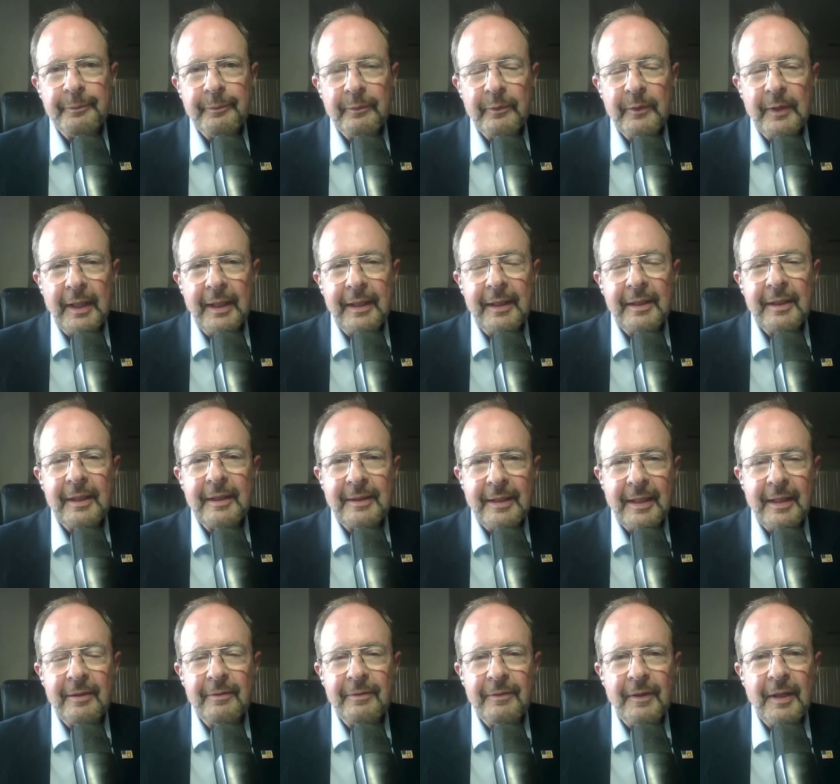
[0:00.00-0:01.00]
They can
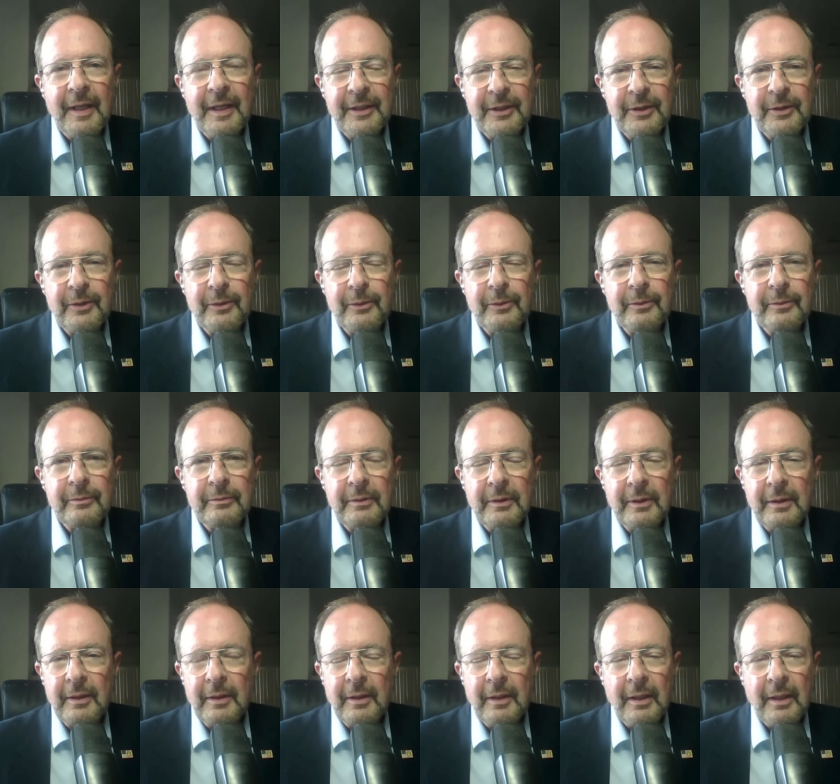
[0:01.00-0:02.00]
identify you
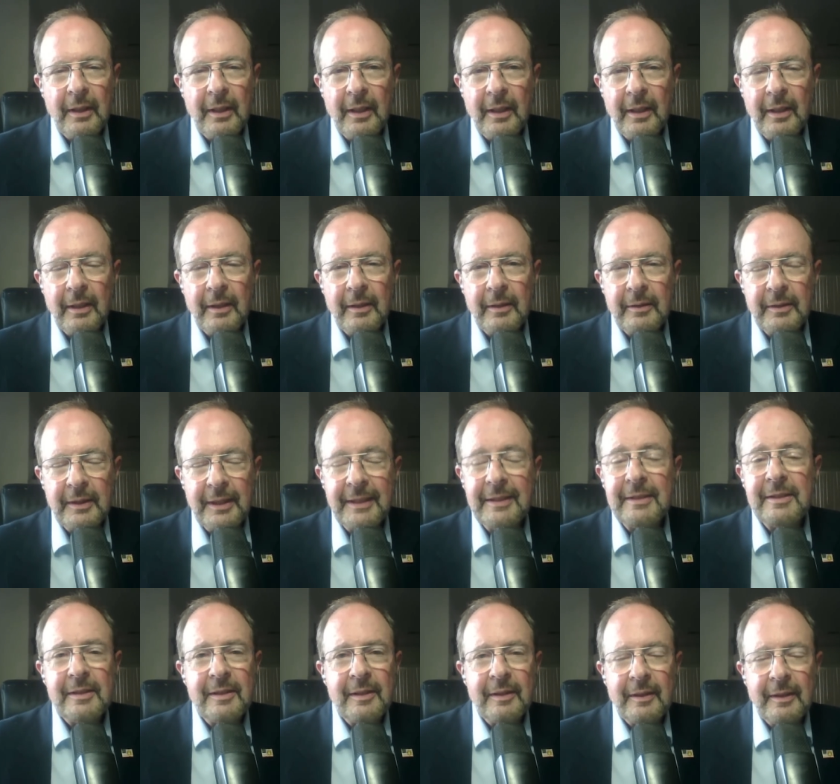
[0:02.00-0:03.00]

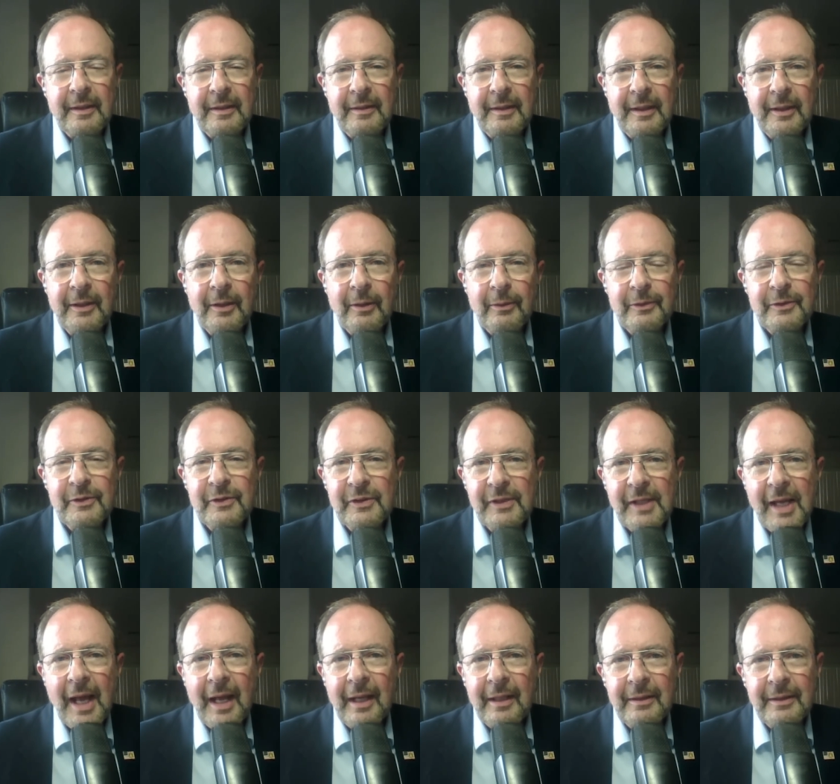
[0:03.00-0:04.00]
instantly. They know
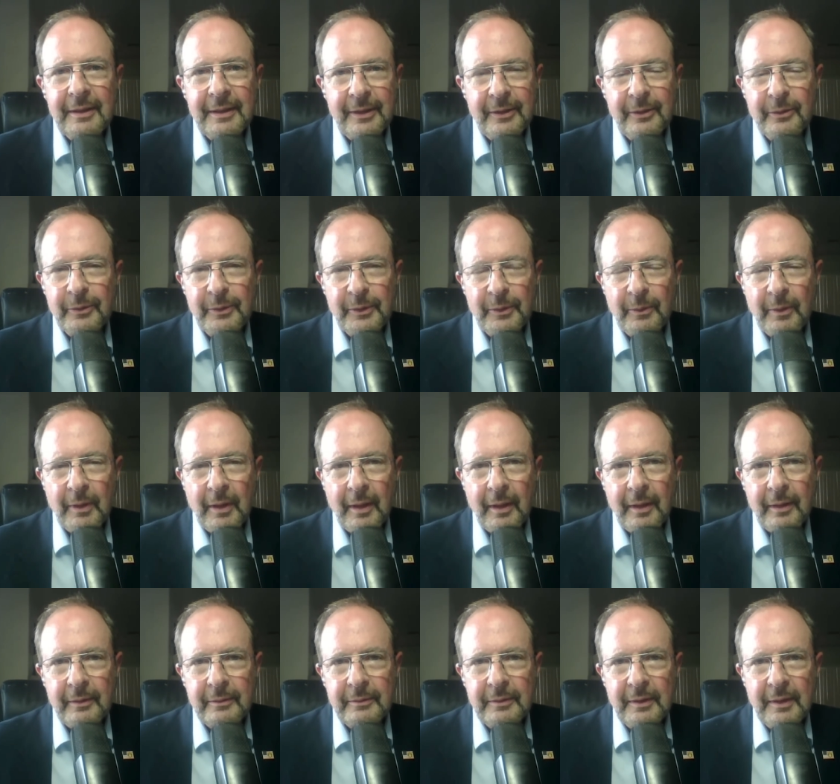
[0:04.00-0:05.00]
exactly who you
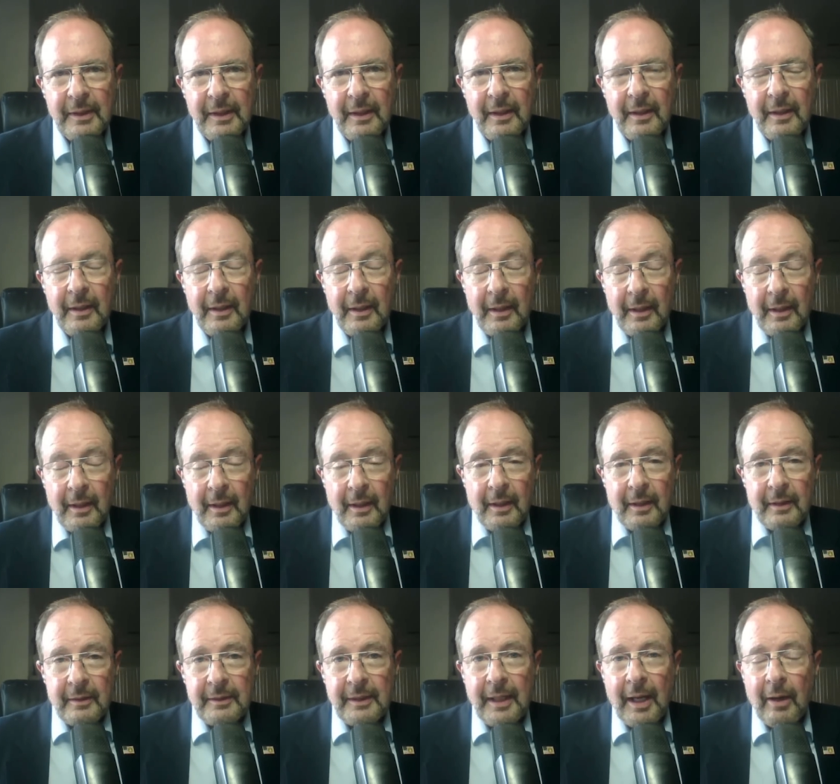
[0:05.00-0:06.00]
are.
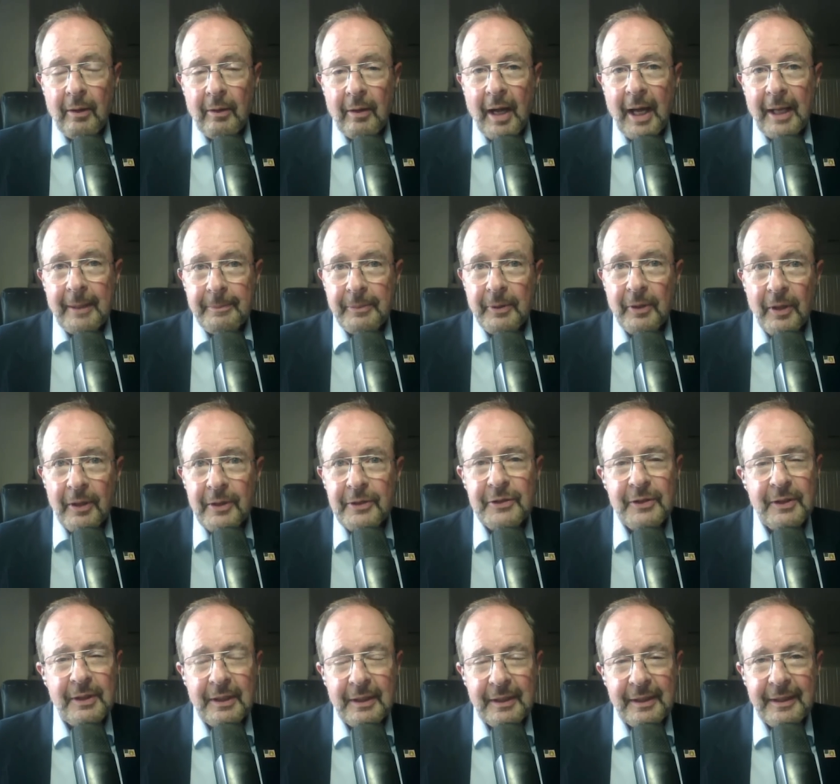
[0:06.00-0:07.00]
Now, I
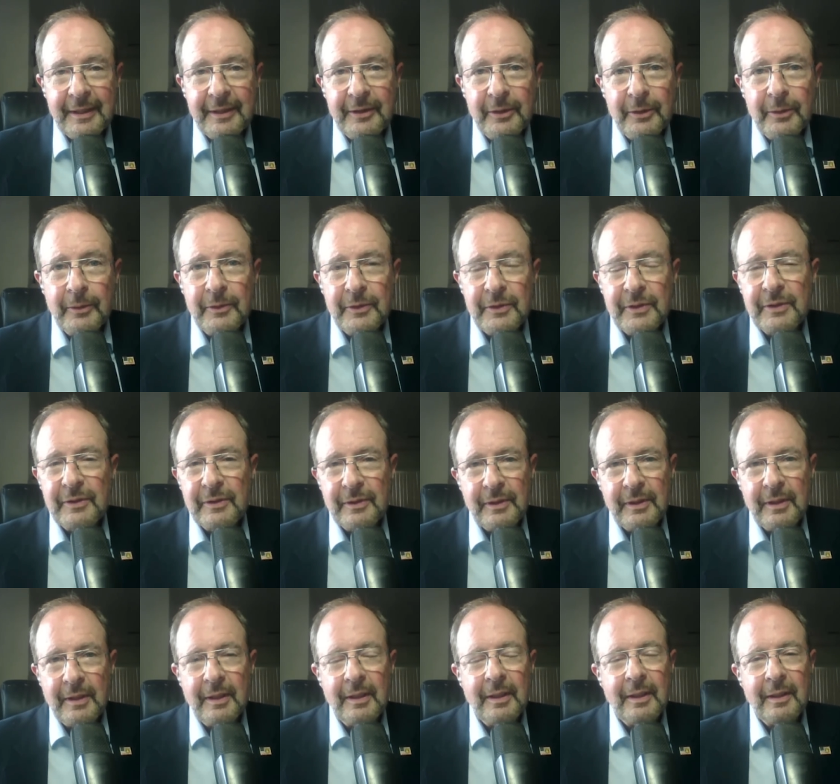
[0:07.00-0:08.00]
personally
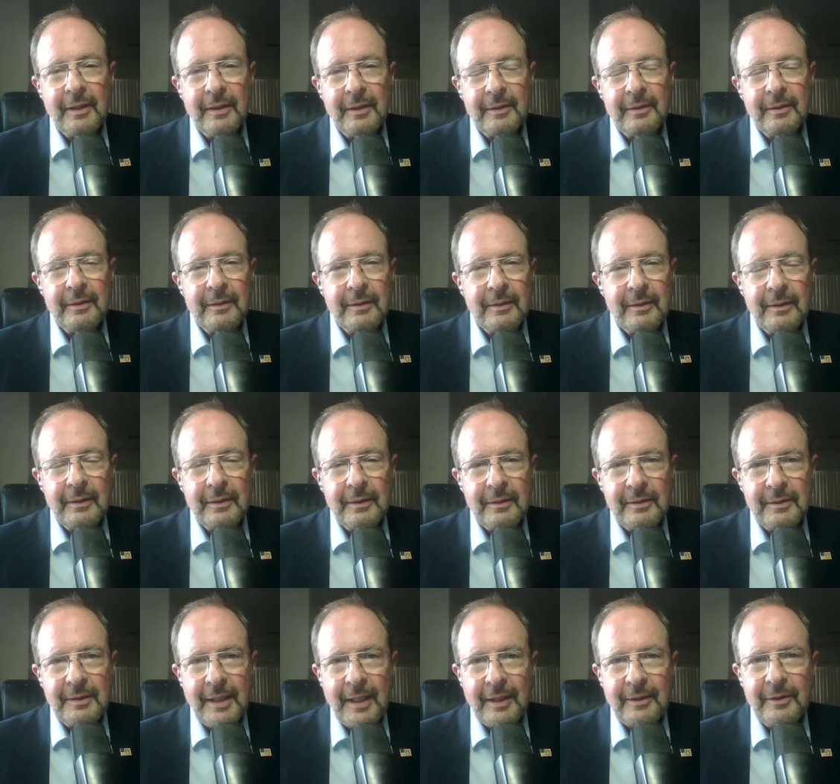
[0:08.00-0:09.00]
use
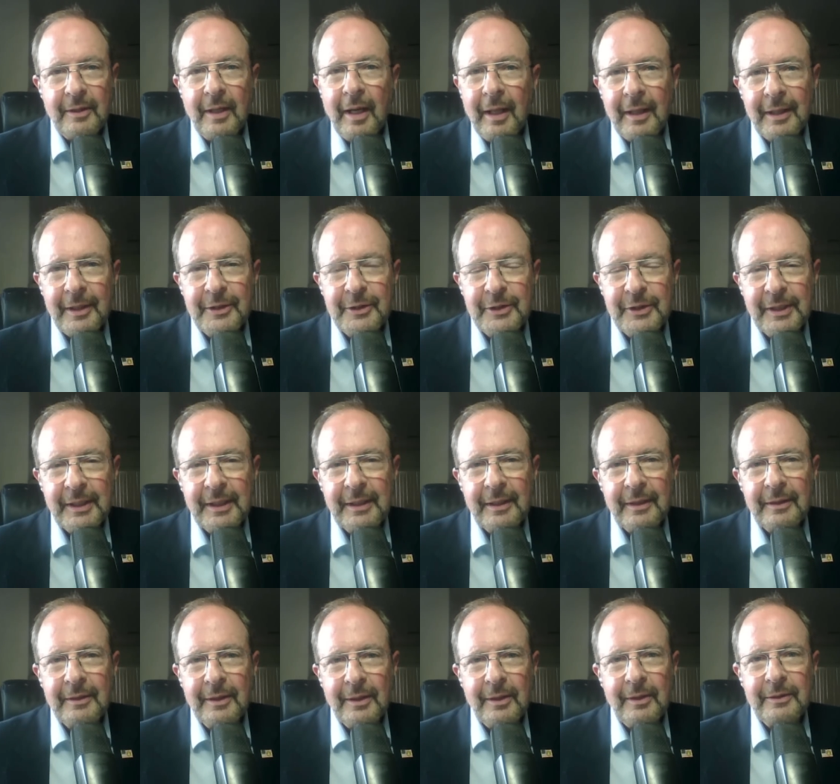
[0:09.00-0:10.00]

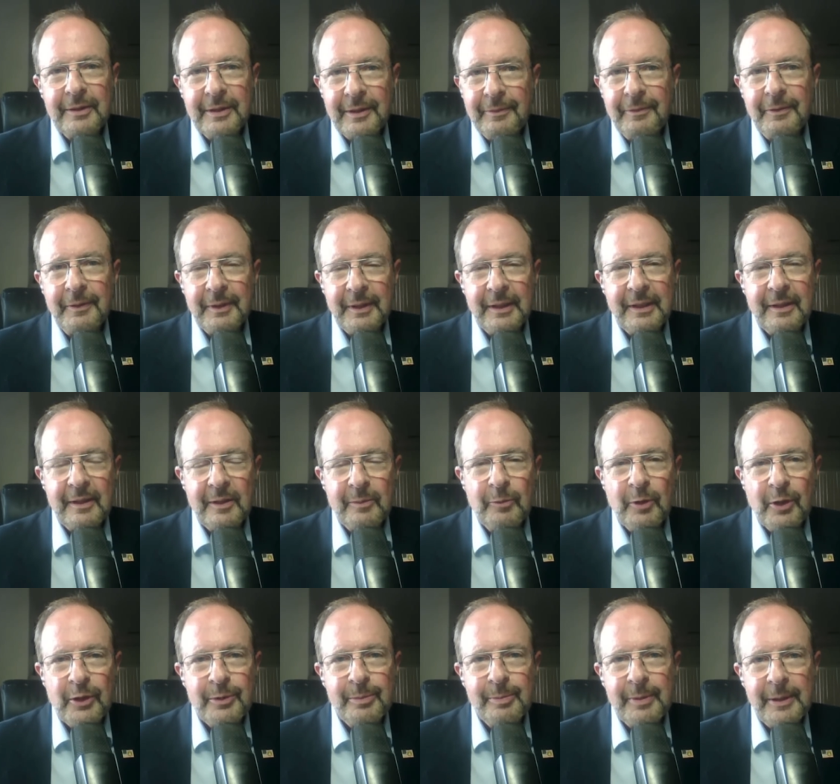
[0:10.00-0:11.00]
technology a little differently
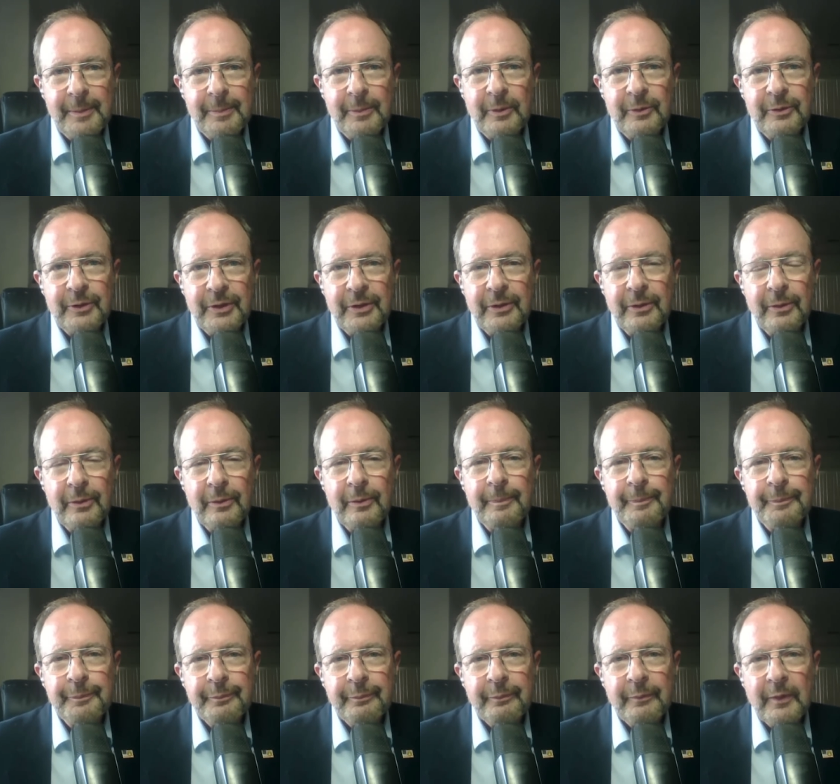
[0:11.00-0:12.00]
than most people
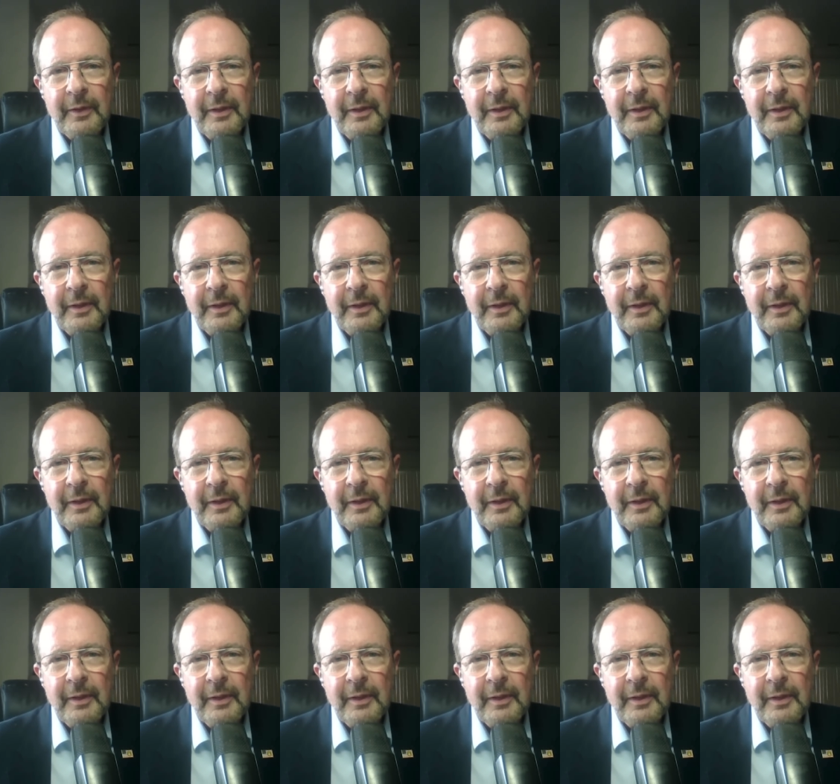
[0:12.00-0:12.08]
do.